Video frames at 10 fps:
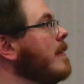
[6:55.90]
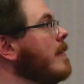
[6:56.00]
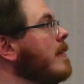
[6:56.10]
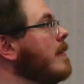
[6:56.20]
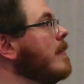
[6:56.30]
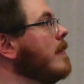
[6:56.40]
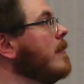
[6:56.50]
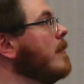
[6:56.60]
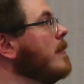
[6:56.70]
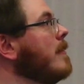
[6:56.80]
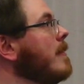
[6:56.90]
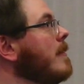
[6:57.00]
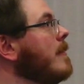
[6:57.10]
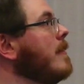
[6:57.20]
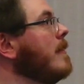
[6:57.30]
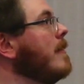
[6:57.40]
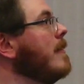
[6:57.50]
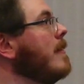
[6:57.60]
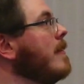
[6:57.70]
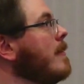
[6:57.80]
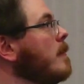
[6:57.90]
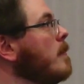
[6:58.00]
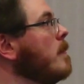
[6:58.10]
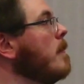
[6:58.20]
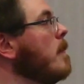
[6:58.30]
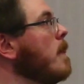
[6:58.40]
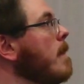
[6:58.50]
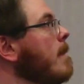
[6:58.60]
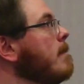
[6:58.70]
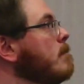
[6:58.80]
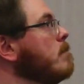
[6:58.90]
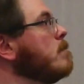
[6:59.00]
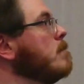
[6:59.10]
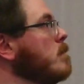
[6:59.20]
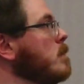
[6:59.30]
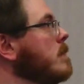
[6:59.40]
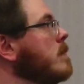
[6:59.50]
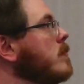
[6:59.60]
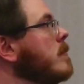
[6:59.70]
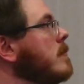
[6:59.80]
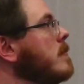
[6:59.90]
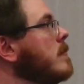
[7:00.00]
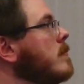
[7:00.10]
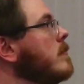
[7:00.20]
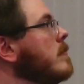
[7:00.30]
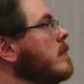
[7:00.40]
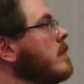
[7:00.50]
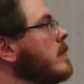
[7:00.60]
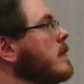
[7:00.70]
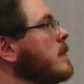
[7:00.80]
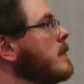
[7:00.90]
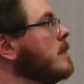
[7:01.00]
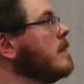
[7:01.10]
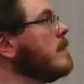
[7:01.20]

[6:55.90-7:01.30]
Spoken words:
(silent)